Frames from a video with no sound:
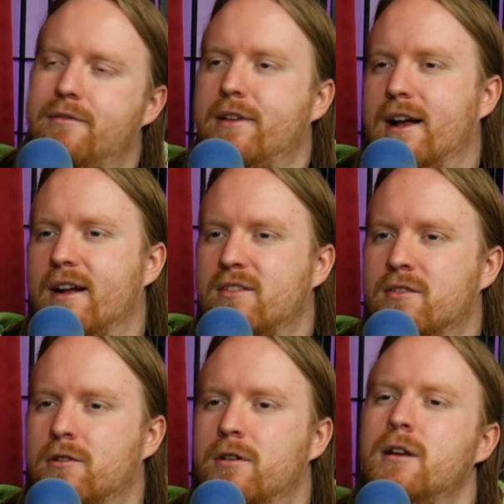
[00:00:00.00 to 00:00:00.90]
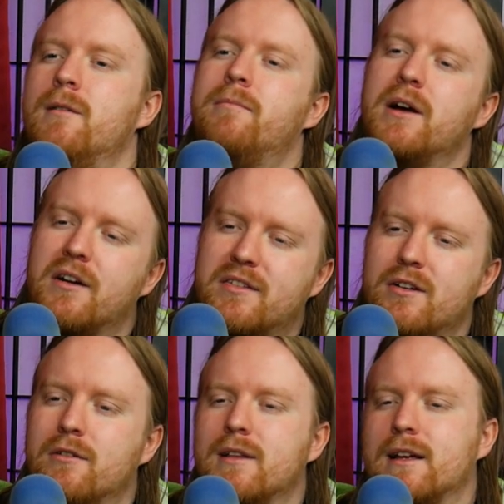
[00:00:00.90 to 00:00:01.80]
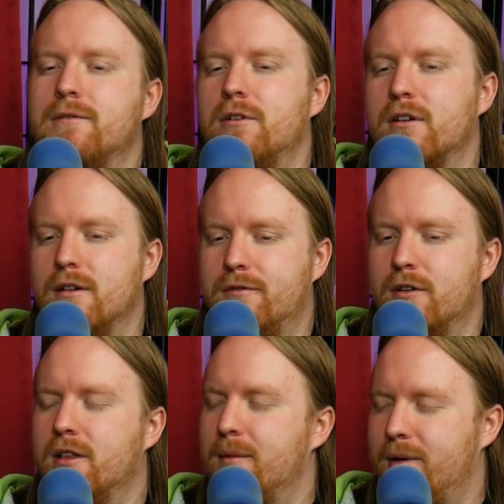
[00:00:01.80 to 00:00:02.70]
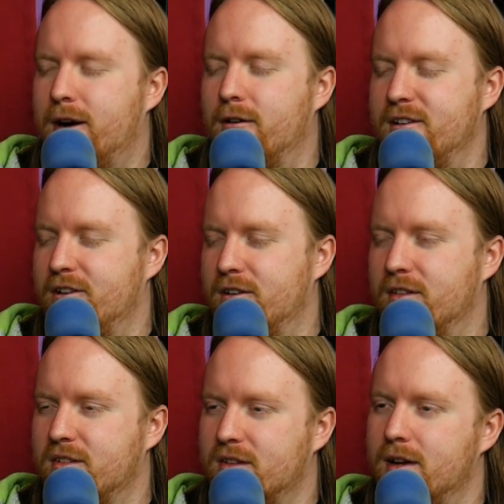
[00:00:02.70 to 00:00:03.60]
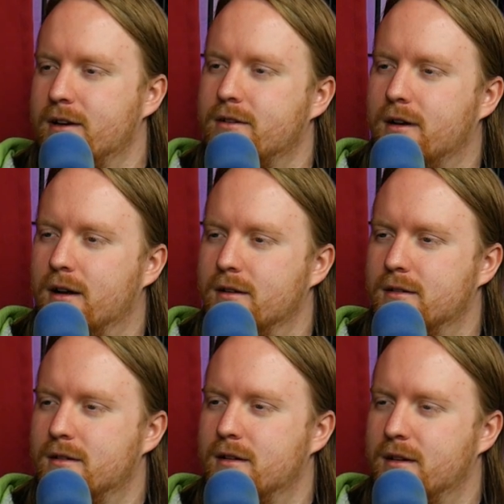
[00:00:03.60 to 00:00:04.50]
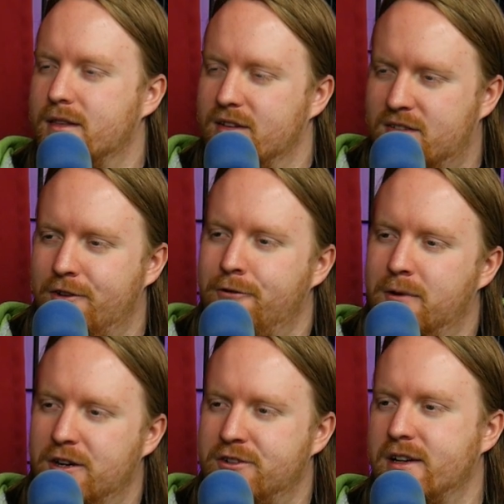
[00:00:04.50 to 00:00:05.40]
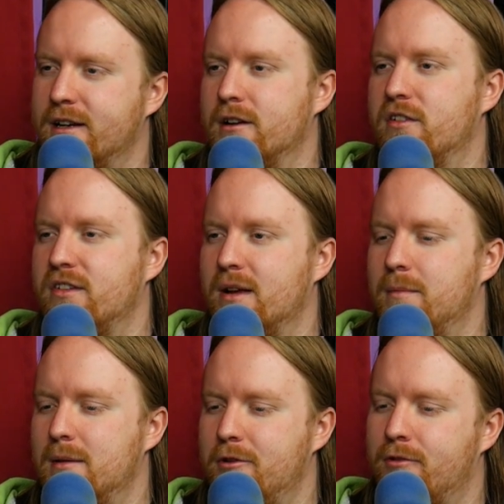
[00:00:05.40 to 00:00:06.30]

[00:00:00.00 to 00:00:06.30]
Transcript: of the asshole. But also, like if you're if you're that parent and you're in this like uh, in this situation, I can understand maybe